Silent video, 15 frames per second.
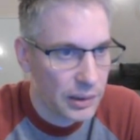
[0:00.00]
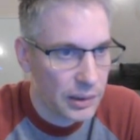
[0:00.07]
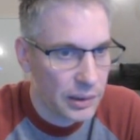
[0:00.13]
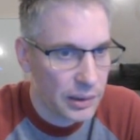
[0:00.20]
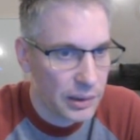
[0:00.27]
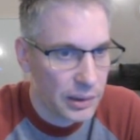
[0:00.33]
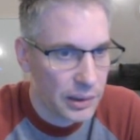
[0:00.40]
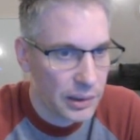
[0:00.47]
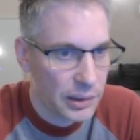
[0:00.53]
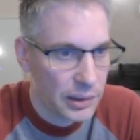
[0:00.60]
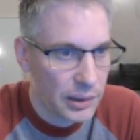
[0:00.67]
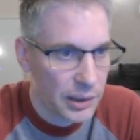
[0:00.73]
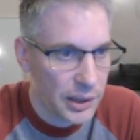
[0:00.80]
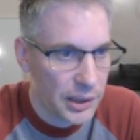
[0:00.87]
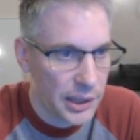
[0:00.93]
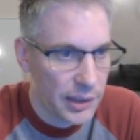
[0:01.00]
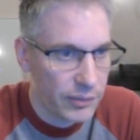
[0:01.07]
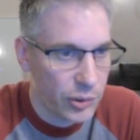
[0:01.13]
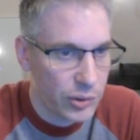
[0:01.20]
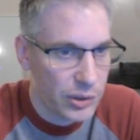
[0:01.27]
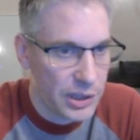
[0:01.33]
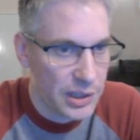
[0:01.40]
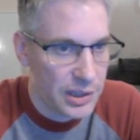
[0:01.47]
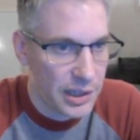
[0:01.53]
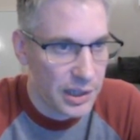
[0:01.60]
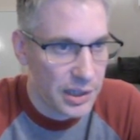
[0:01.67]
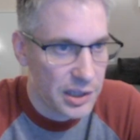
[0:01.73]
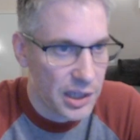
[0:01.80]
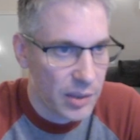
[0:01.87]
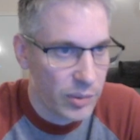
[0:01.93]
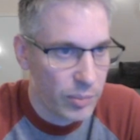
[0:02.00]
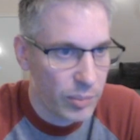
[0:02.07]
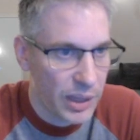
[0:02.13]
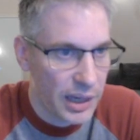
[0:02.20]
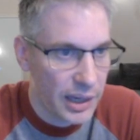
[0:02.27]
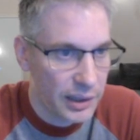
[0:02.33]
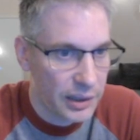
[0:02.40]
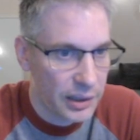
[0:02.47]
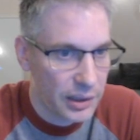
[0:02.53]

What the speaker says: and then after d6 coming back.